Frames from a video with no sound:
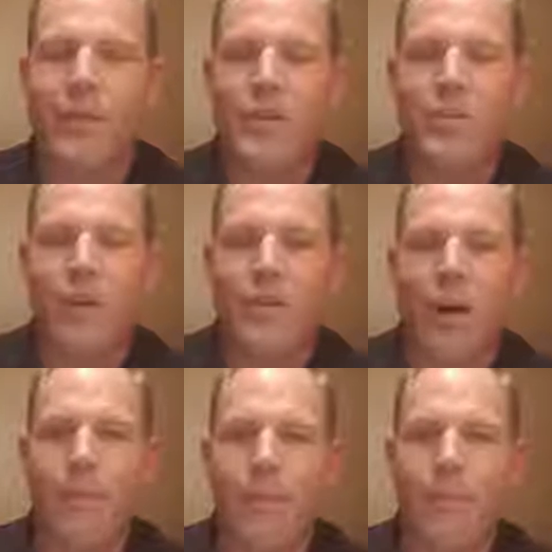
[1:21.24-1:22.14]
is what
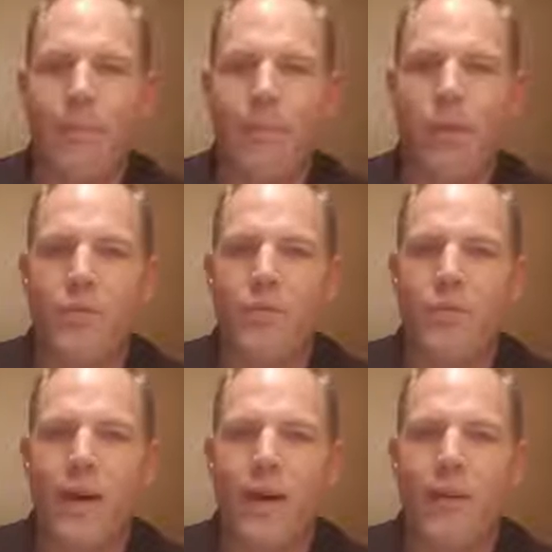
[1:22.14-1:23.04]
taught me the most
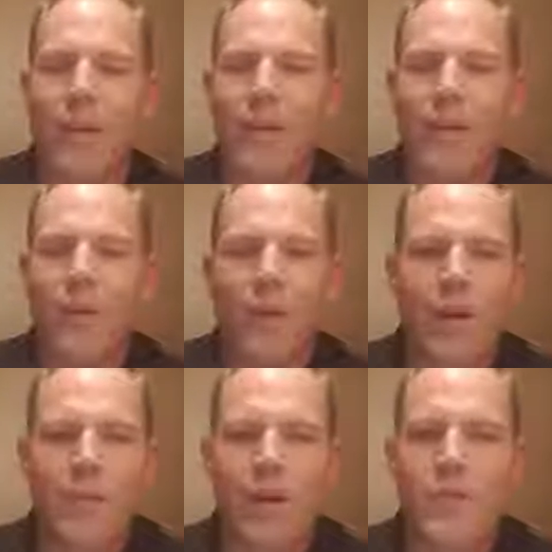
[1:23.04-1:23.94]
about
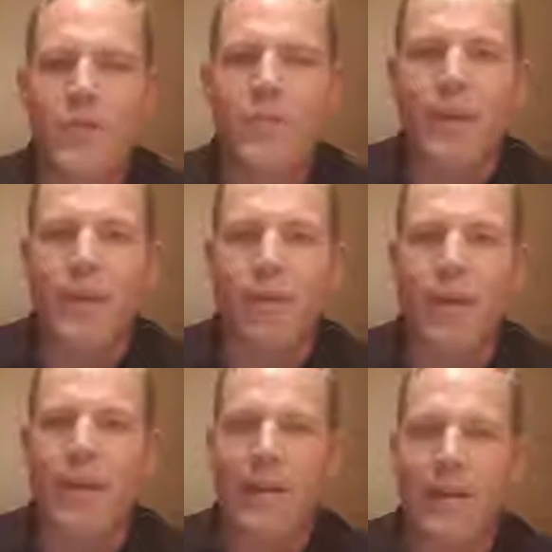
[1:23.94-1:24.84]
what it means to be a
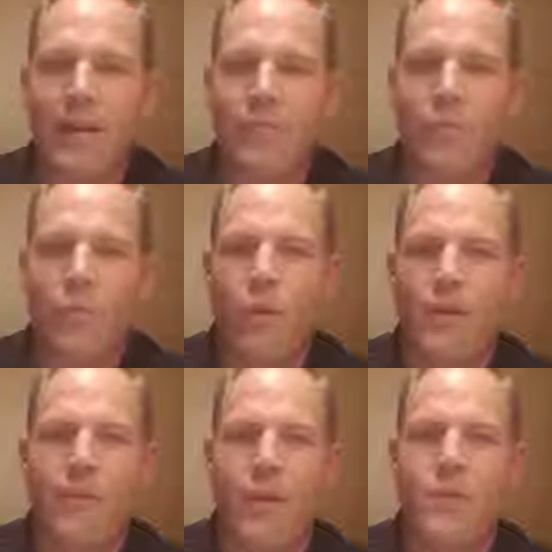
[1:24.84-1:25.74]
great leader, what
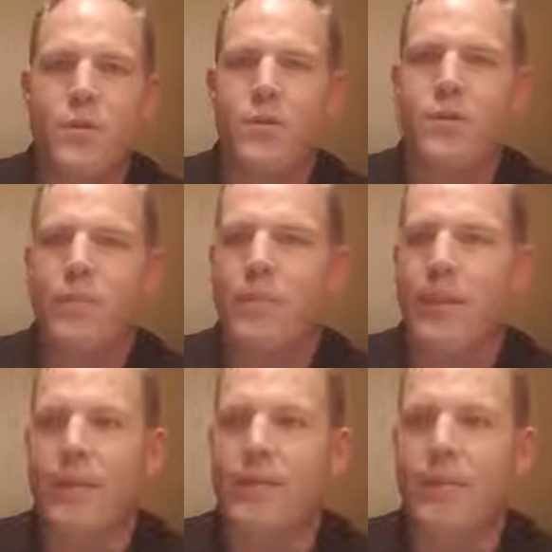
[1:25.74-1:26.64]
it means to
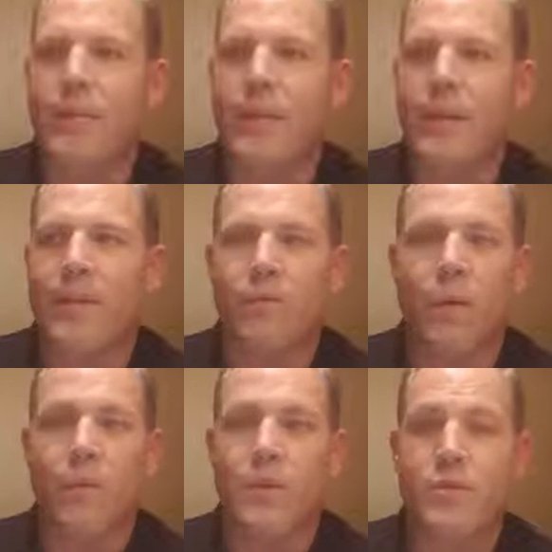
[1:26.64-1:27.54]
be somebody that's
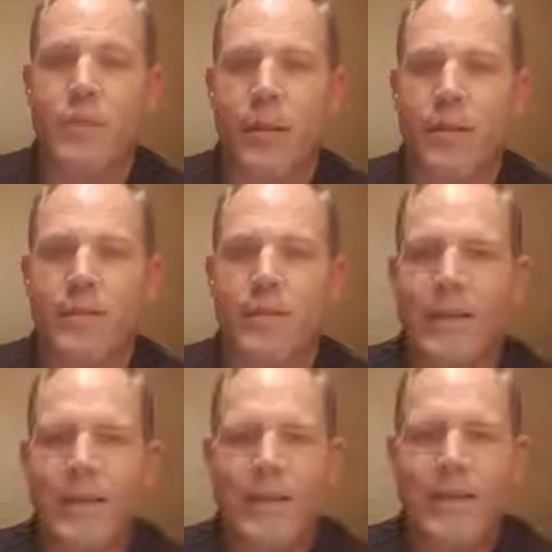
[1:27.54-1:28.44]
well respected.
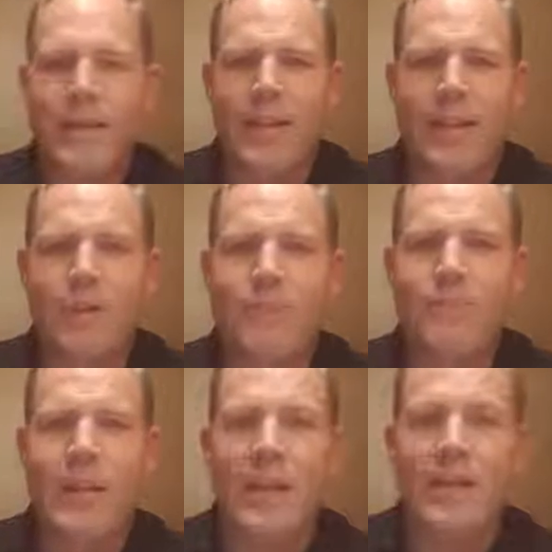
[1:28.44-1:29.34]

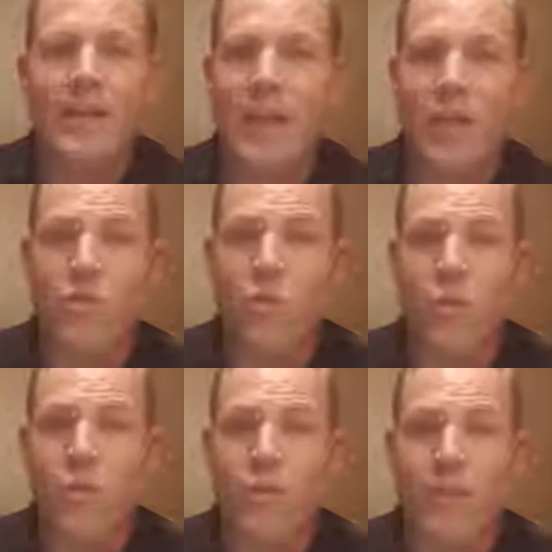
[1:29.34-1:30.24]
In today's
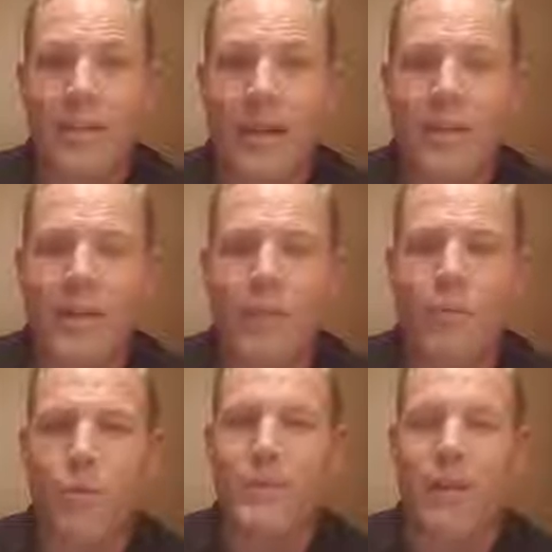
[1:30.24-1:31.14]
world, there's a lot of
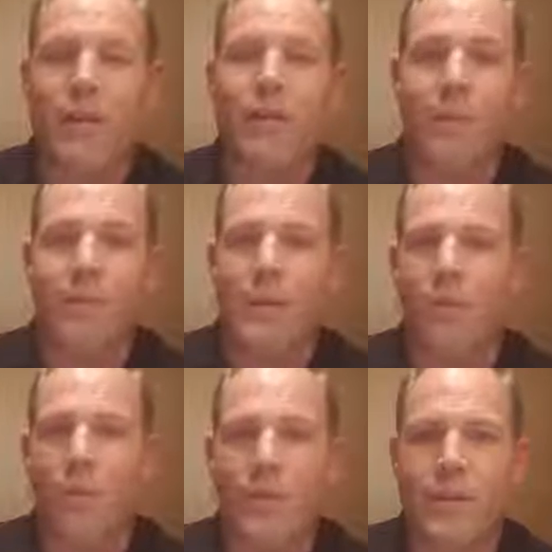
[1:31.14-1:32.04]
people telling
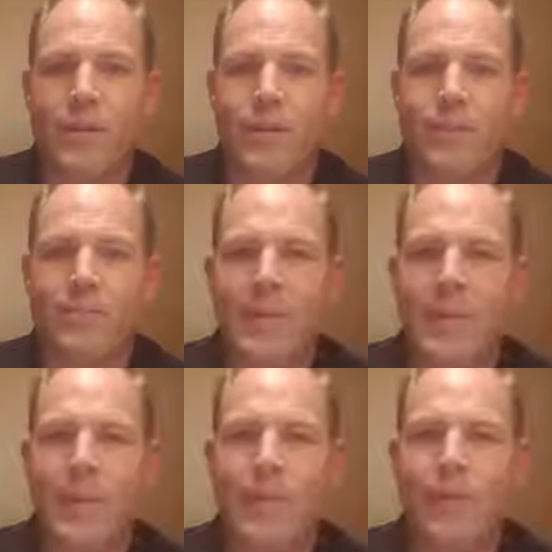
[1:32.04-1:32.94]
people what to do.
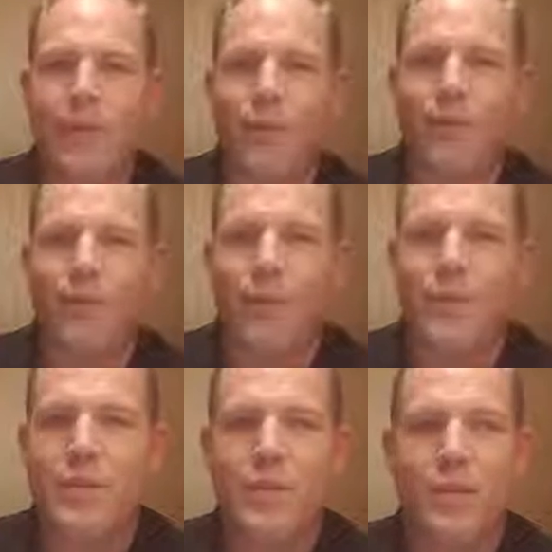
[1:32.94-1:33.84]
And for the
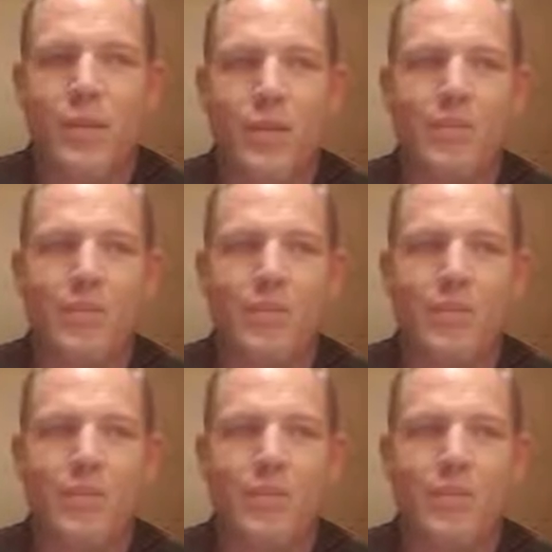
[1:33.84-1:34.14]
first